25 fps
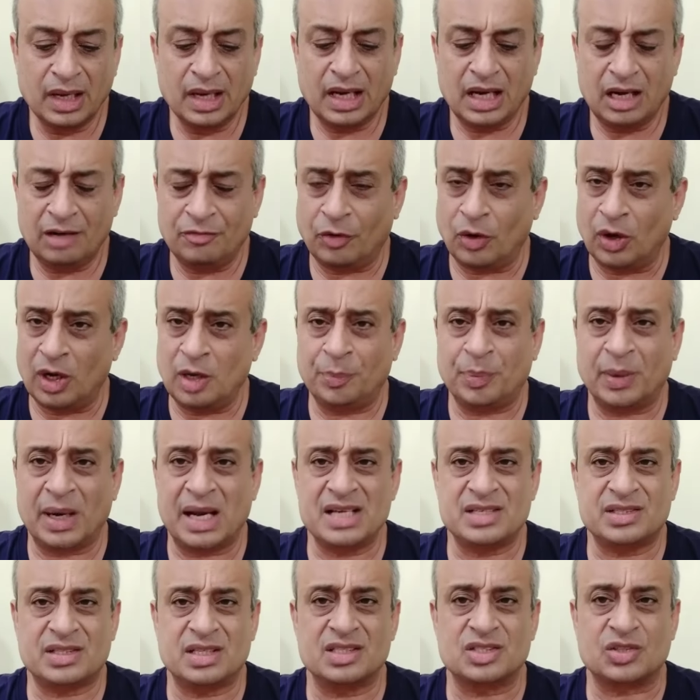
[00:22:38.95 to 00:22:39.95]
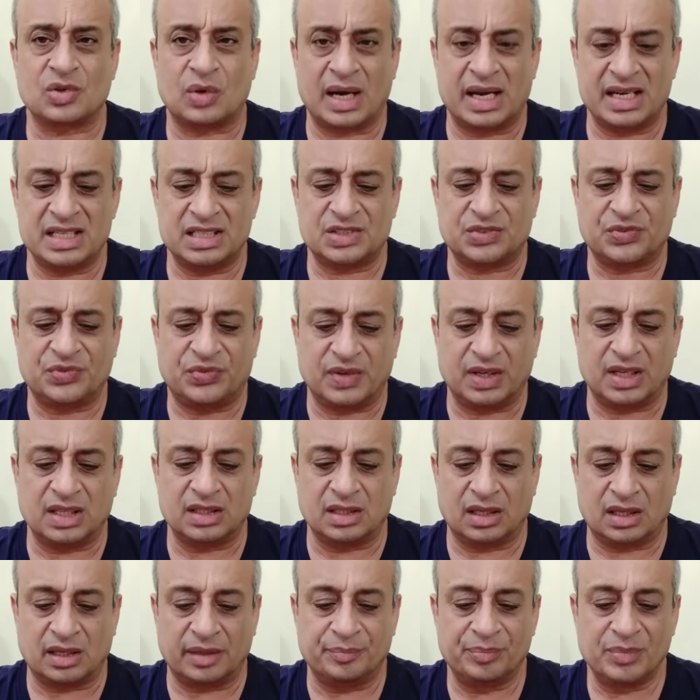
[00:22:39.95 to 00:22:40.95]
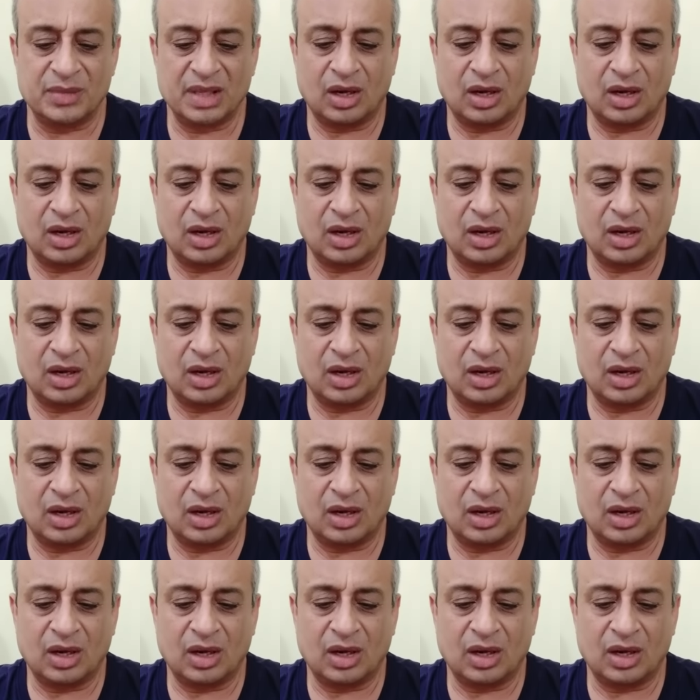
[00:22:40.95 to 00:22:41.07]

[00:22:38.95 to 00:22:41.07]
If oil prices rise further,